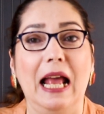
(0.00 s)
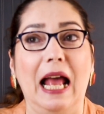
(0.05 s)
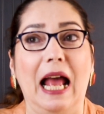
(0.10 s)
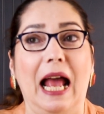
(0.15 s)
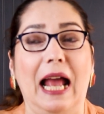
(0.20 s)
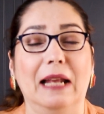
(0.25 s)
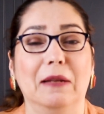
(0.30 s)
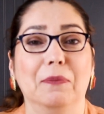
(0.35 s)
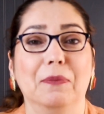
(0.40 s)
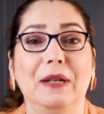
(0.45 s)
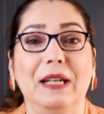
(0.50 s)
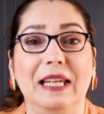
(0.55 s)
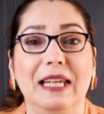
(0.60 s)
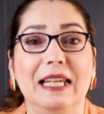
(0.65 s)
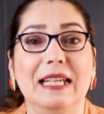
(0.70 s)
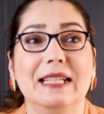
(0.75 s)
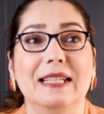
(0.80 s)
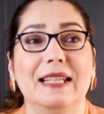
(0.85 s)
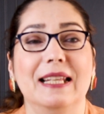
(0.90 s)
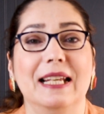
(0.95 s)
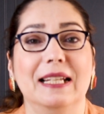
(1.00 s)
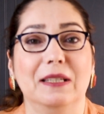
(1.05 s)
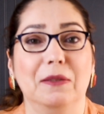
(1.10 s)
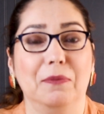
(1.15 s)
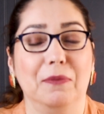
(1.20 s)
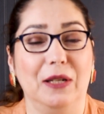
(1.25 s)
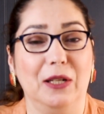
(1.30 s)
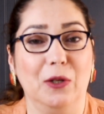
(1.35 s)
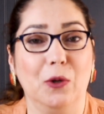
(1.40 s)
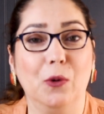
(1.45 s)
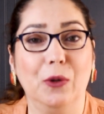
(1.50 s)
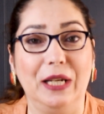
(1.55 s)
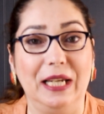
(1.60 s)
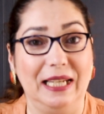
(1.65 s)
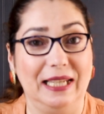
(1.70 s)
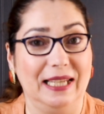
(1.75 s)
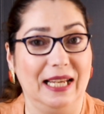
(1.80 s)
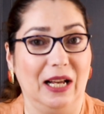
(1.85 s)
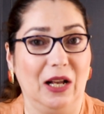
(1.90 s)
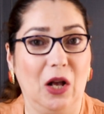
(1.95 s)
And please let me know
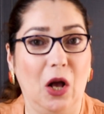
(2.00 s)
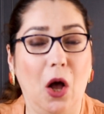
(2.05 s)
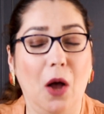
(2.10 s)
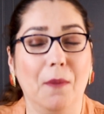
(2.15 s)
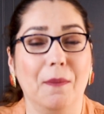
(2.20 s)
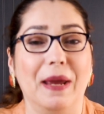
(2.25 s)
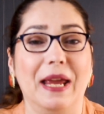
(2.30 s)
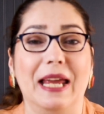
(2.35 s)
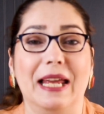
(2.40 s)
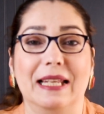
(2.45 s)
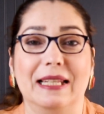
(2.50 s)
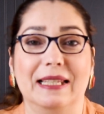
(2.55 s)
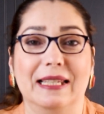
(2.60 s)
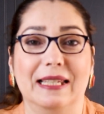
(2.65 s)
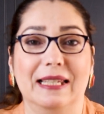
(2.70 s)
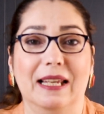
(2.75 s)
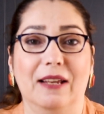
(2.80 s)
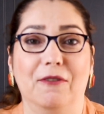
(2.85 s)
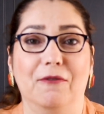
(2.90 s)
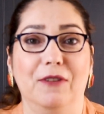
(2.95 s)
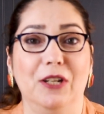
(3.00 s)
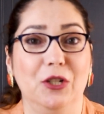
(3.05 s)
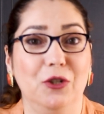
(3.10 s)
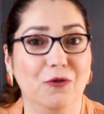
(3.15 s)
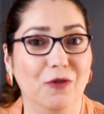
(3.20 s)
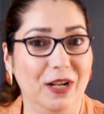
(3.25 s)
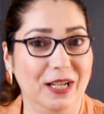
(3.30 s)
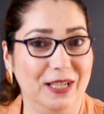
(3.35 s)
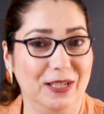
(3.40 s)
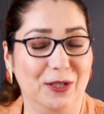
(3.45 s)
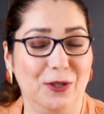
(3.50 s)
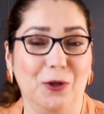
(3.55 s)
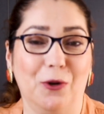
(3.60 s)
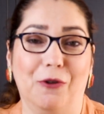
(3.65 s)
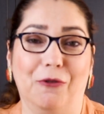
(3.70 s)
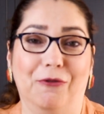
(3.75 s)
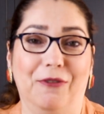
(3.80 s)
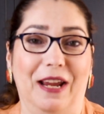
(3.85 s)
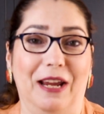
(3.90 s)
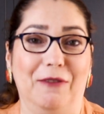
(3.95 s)
in the comments which one is
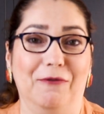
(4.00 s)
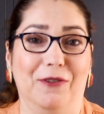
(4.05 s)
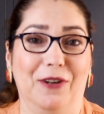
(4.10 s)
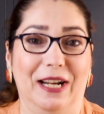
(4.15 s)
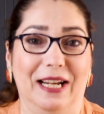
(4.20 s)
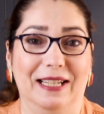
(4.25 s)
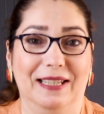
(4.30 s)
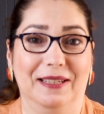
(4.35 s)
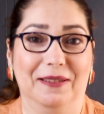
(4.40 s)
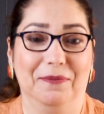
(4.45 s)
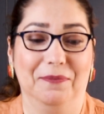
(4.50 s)
your favorite.